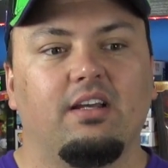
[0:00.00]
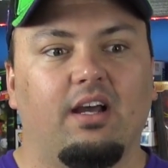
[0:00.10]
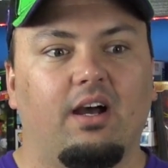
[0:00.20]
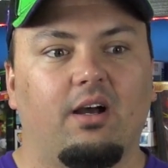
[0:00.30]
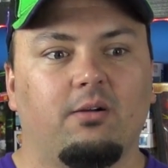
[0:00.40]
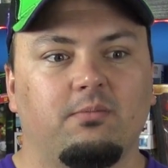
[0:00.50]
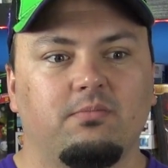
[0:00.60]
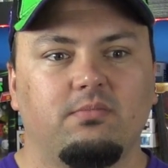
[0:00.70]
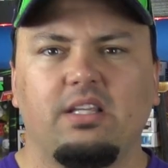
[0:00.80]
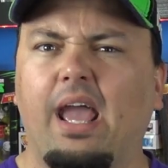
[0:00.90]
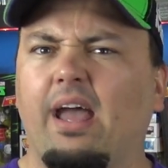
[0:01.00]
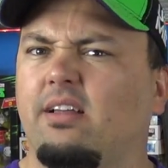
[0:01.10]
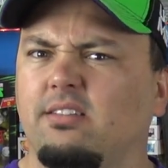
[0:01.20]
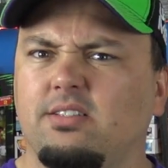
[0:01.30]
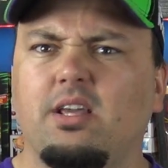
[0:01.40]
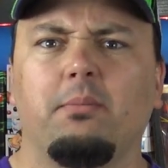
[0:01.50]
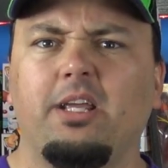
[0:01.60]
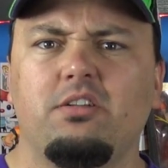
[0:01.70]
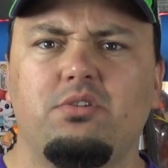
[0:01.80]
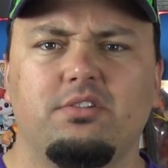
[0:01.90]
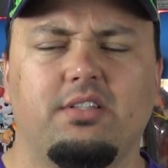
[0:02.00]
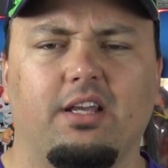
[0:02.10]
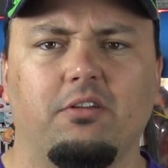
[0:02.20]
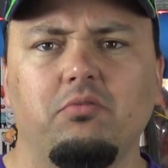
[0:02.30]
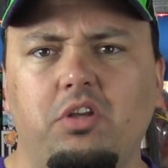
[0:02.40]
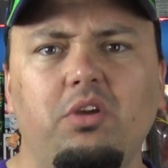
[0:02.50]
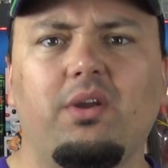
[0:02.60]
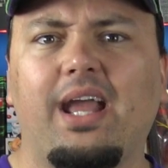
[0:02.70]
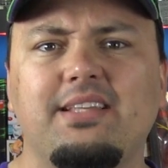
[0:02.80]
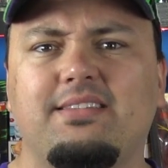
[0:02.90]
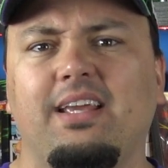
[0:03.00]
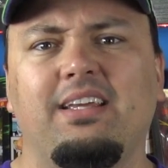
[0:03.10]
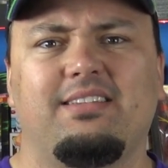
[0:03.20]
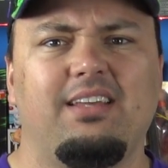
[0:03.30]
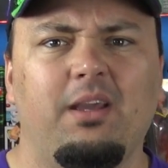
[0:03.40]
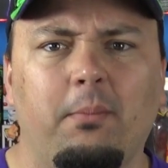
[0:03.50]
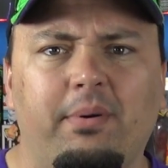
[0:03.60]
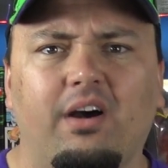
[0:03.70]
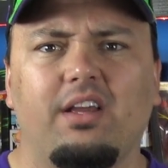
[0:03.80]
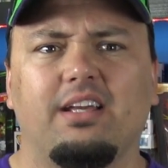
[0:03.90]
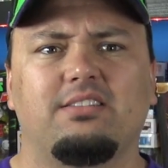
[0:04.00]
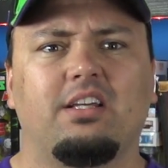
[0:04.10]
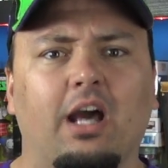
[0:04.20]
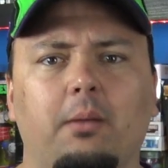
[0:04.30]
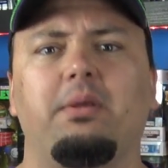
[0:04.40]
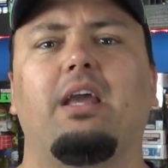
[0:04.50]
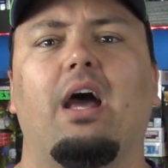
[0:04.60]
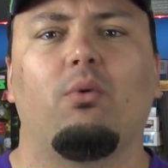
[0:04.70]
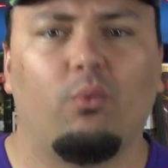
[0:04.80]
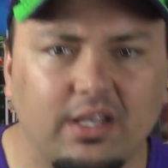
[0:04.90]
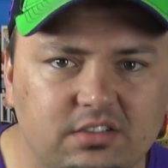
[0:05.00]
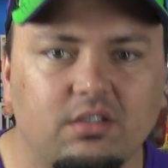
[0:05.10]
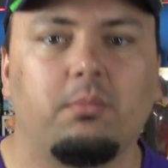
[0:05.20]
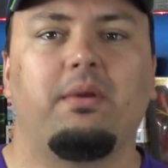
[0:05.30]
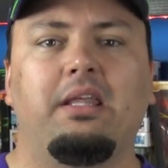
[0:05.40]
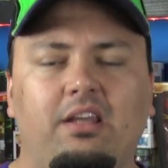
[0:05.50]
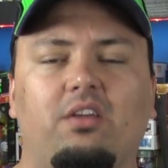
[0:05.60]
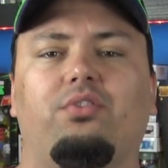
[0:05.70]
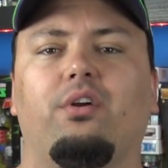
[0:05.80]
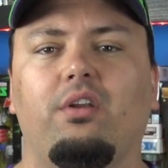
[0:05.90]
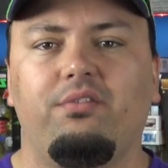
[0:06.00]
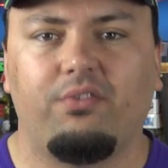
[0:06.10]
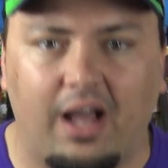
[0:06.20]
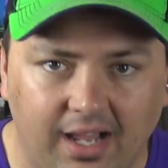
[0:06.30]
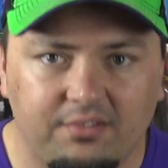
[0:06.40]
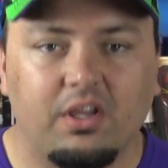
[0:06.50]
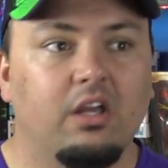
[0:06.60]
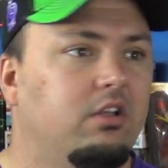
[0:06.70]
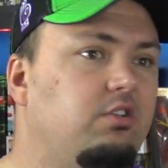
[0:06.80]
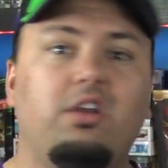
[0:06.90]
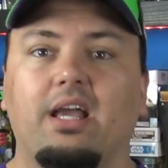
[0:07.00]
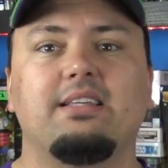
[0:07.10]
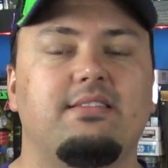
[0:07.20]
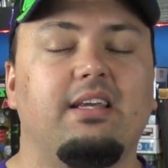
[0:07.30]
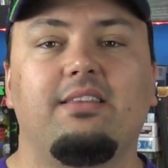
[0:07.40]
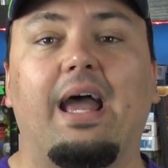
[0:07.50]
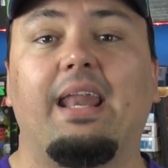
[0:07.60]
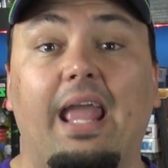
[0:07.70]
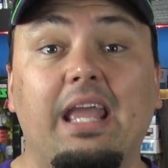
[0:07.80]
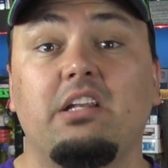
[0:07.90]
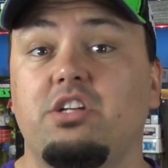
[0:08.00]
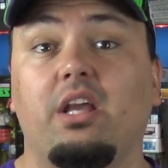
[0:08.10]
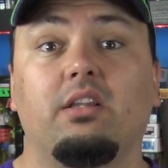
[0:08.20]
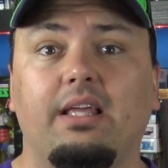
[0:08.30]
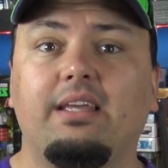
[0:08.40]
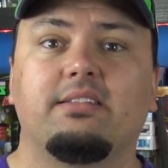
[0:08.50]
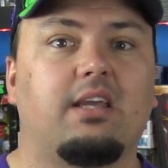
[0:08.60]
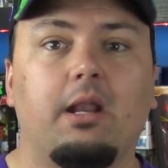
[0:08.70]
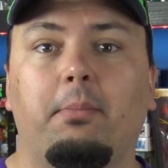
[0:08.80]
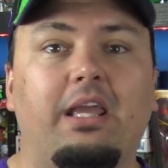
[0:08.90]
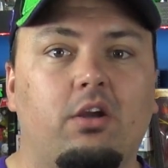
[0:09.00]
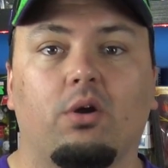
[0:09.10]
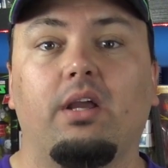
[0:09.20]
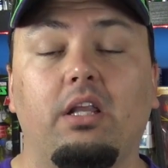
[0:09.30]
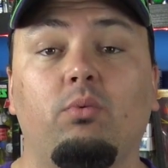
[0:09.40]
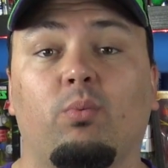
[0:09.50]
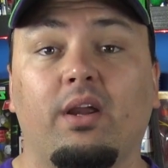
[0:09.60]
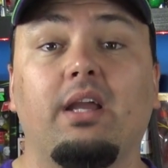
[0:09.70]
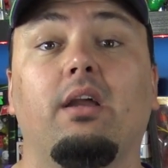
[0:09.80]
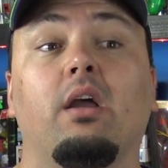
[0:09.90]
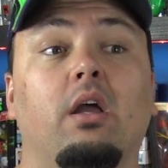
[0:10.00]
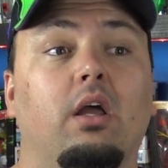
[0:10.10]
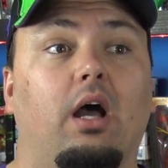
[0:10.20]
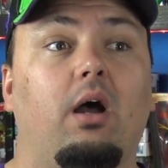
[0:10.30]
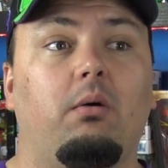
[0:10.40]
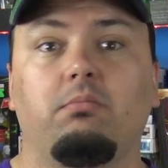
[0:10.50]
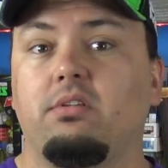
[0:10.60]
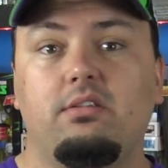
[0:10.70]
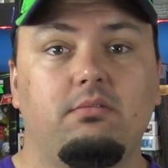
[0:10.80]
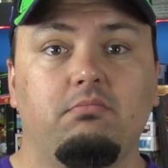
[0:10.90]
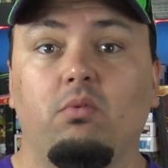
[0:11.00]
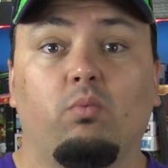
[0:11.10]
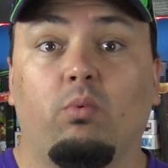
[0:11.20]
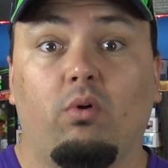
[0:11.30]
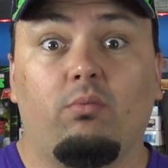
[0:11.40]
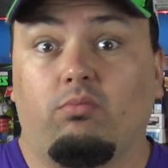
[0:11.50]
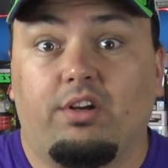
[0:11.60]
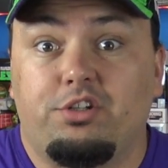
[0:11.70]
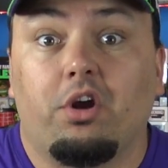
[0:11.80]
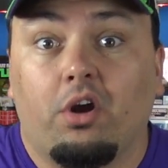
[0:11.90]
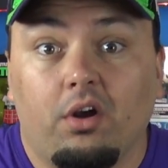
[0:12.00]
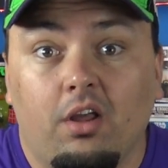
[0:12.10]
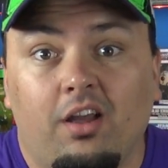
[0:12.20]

Um, yeah, it's going to be interesting. Do you guys think C M Punk is going to be at WrestleMania thirty-five? Do you guys think that A J Lee is going to make her in-ring um, return?